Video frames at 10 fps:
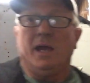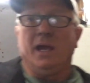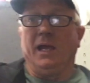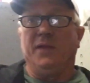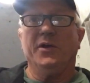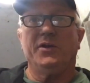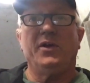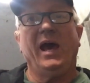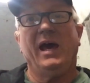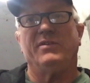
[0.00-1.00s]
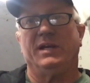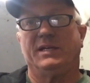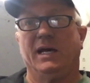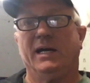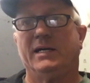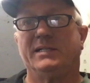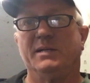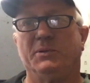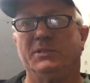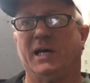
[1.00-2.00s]
And there you have it,
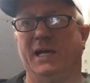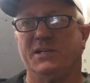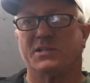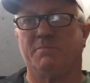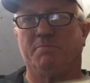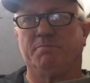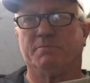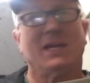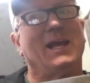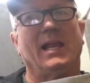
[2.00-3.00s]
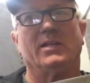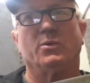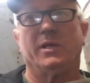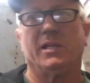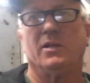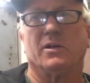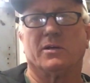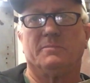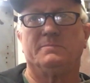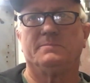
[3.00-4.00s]
dimple dies. Kind of like the way they look.
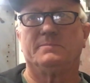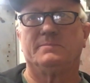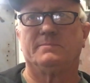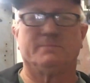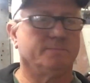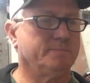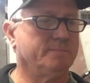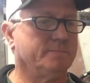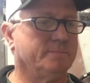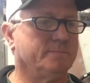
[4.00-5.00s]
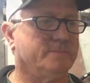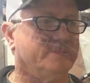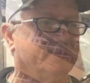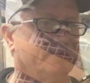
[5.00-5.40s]
There it